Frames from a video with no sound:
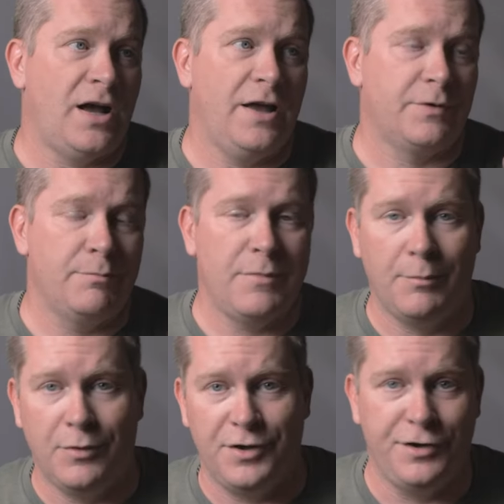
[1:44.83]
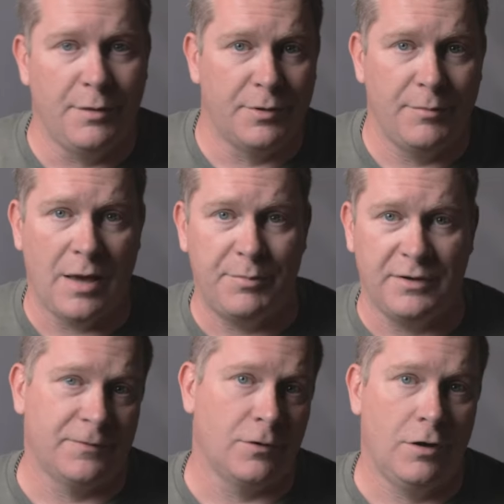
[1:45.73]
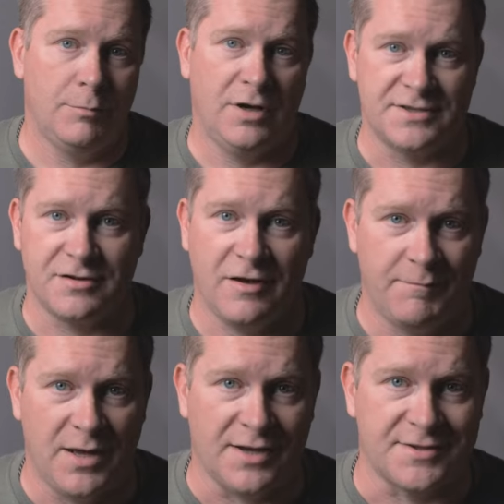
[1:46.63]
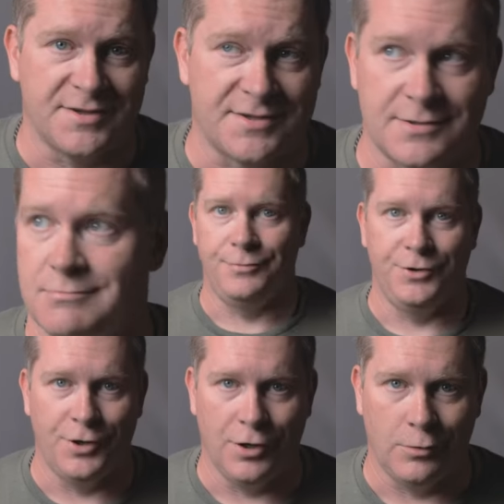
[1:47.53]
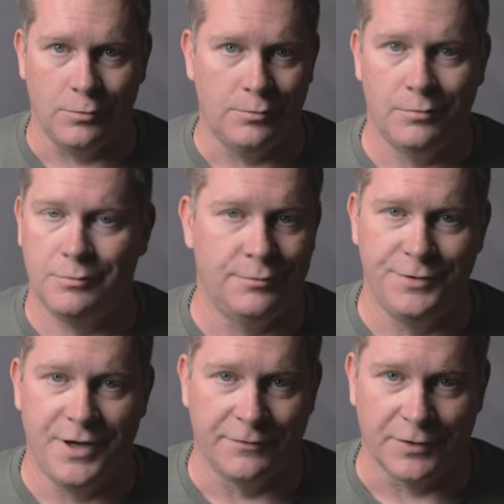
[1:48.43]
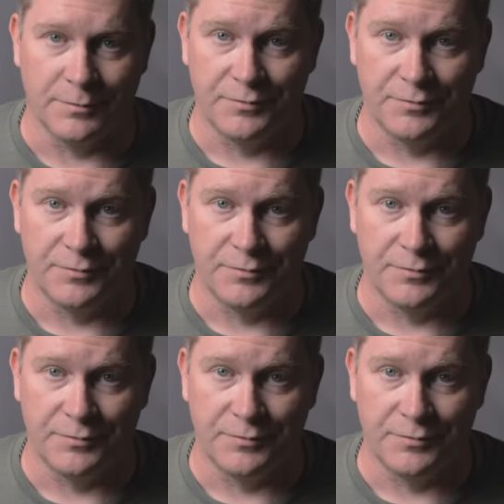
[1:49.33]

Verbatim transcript: I remember the number mapping for all my softboxes? No, never.